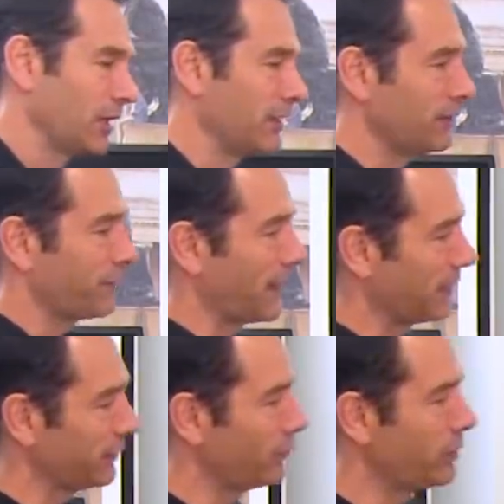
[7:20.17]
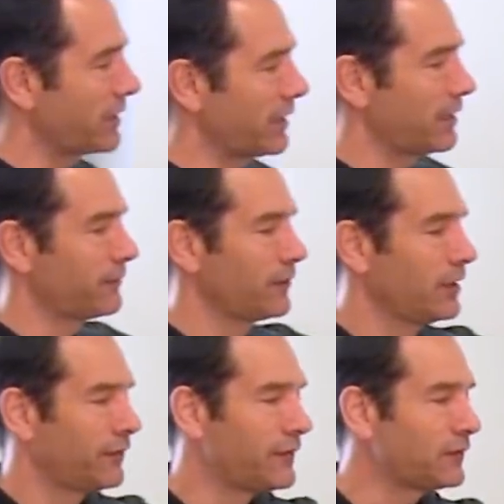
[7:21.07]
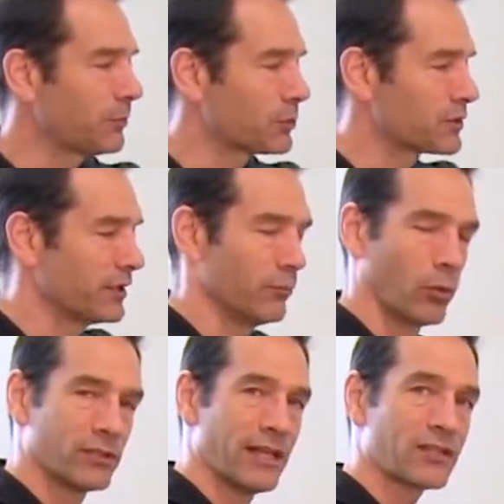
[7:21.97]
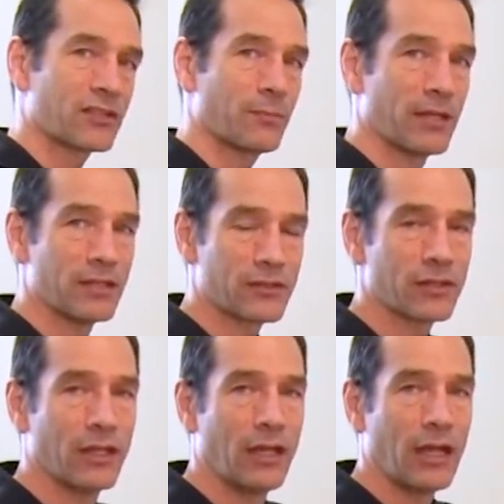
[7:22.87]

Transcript: And then finally, we have 50% more desk space